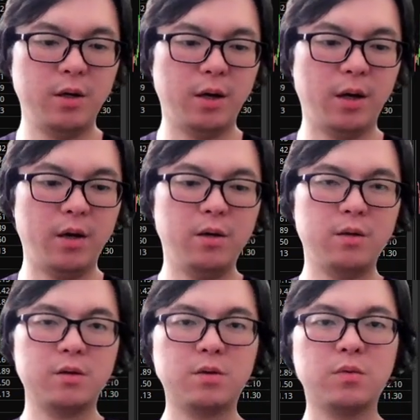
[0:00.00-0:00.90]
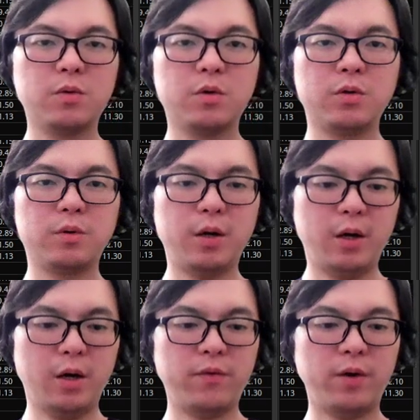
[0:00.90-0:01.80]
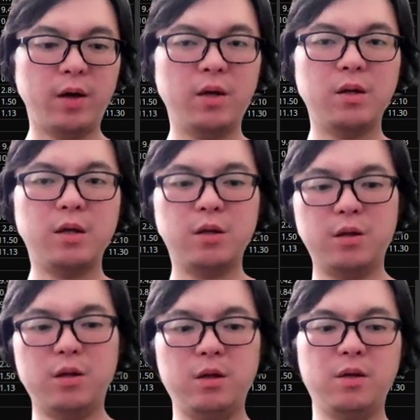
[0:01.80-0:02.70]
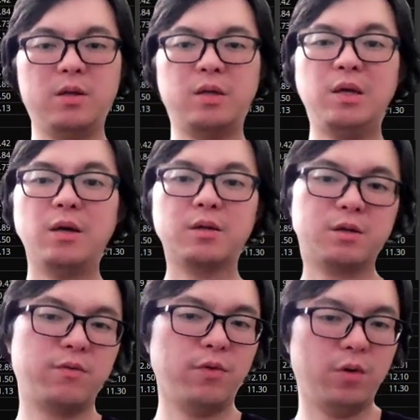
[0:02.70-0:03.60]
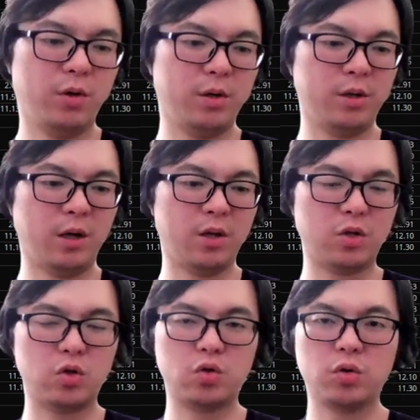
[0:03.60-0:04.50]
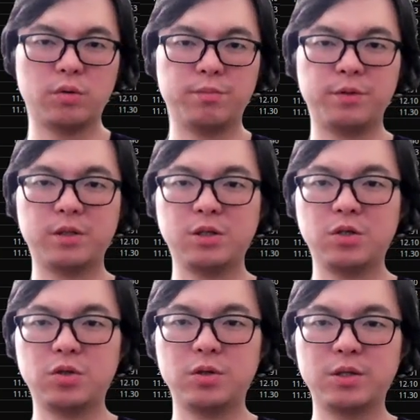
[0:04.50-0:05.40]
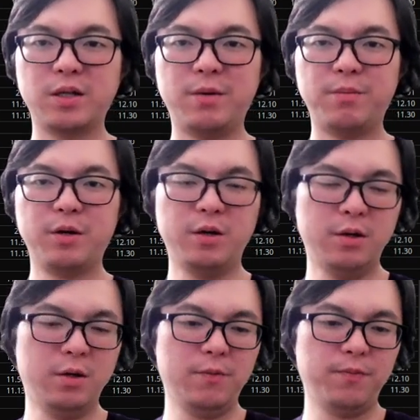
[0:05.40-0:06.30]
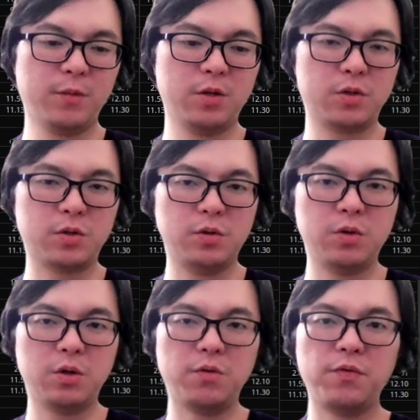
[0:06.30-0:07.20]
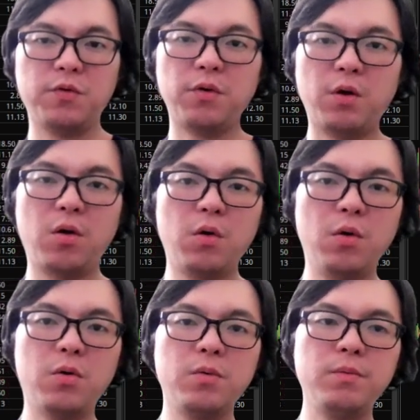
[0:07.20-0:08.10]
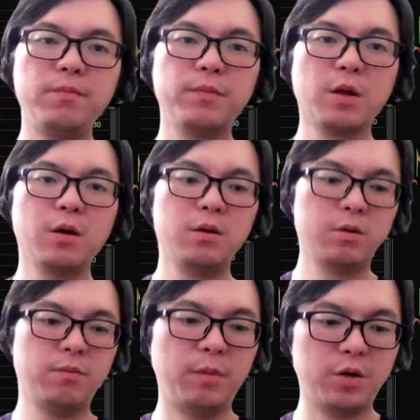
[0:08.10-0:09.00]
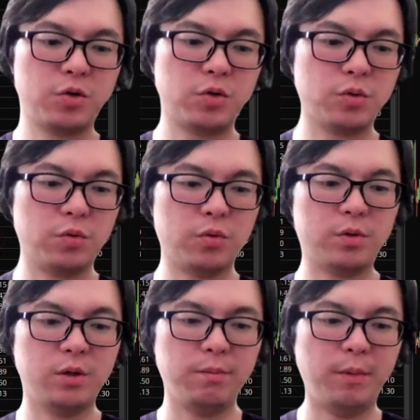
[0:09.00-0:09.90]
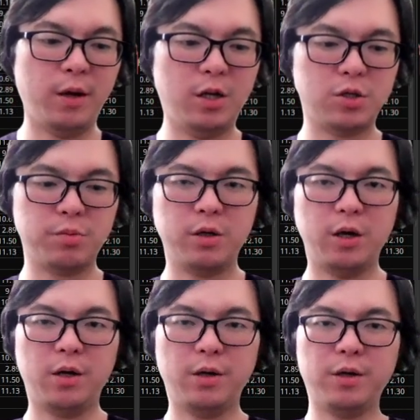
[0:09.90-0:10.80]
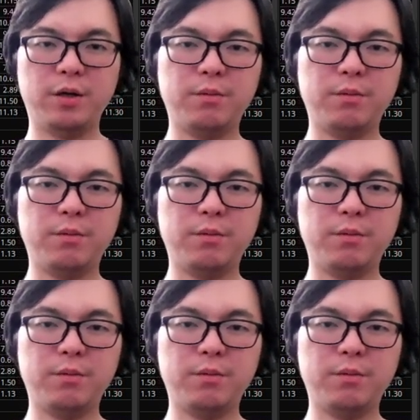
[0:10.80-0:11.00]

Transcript: and we do not have anything yet for another short position setup. So if you are long, make sure the management on the